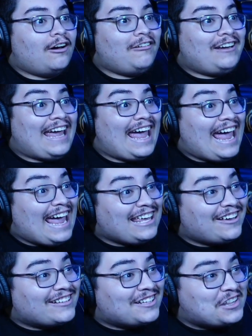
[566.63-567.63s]
Okay,
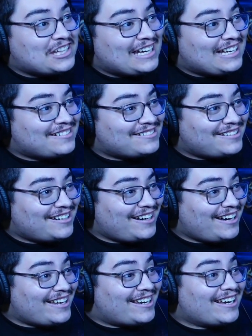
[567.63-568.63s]
yeah, this kid is
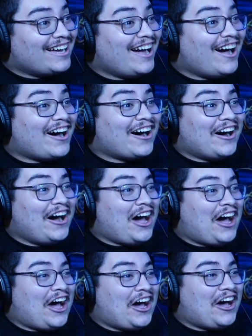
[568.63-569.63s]
good!
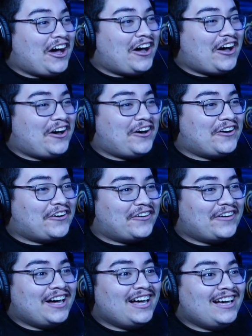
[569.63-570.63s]

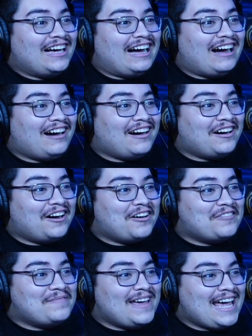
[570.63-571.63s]
Oh,
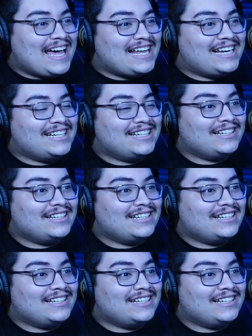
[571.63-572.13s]
oh man!